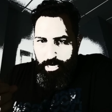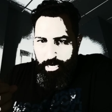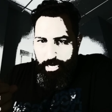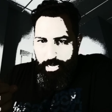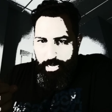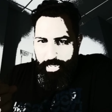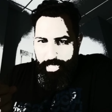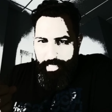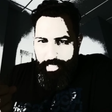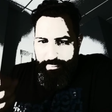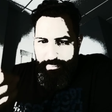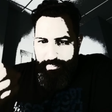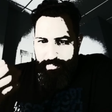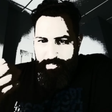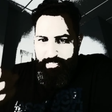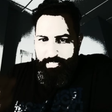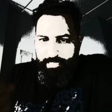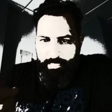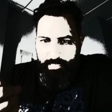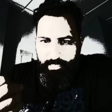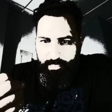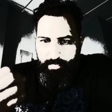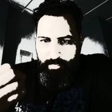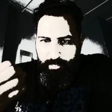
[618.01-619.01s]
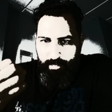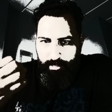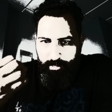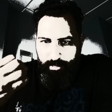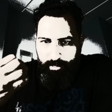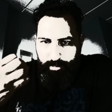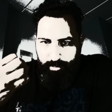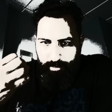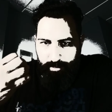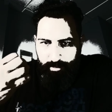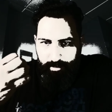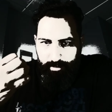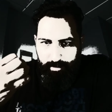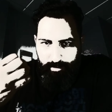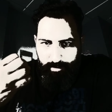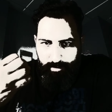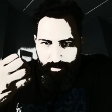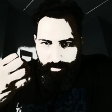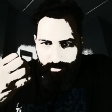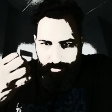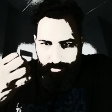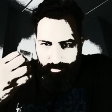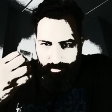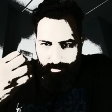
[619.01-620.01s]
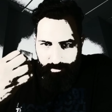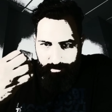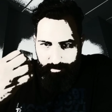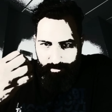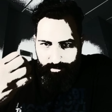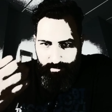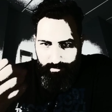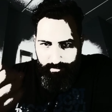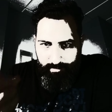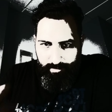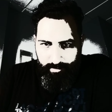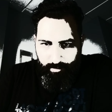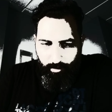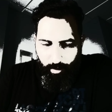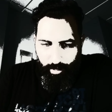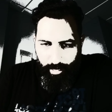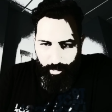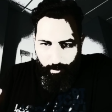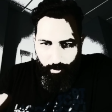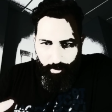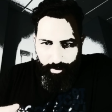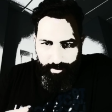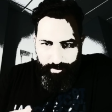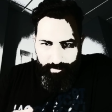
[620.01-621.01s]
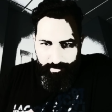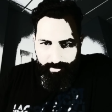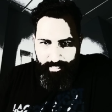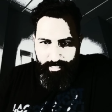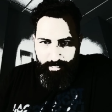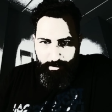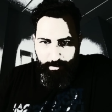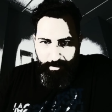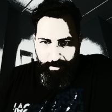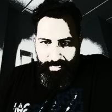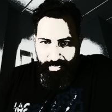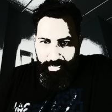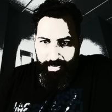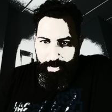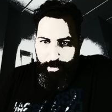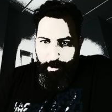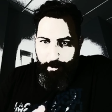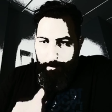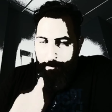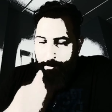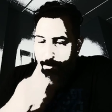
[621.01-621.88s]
and this is the one I want to explain here.